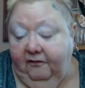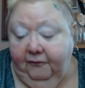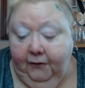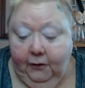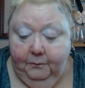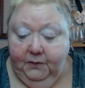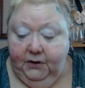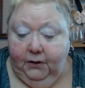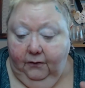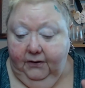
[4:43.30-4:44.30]
films
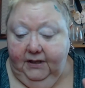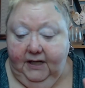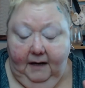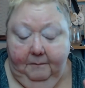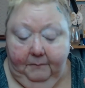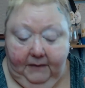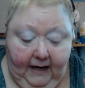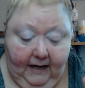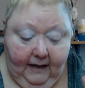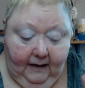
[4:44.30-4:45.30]
all the time.
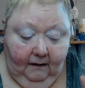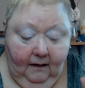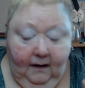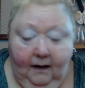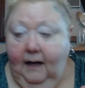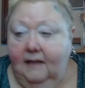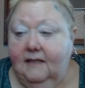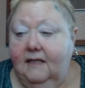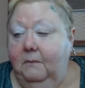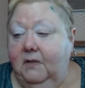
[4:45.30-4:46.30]
And it
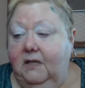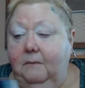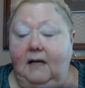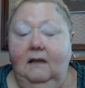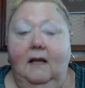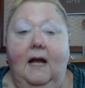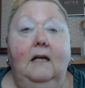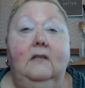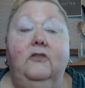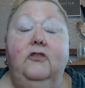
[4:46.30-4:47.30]
seems to me like
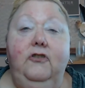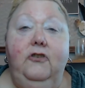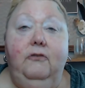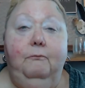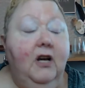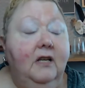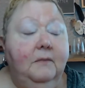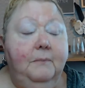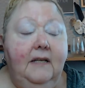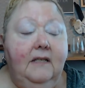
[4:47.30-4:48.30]
it just
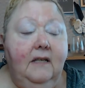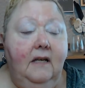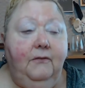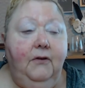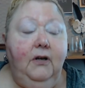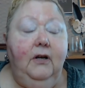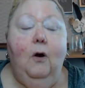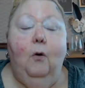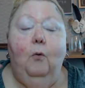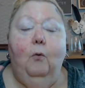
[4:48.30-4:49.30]
makes sense for you to
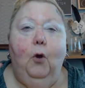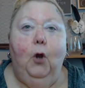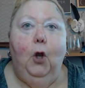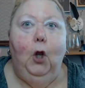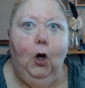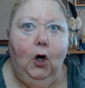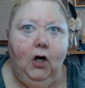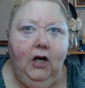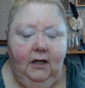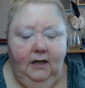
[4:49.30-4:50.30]
go look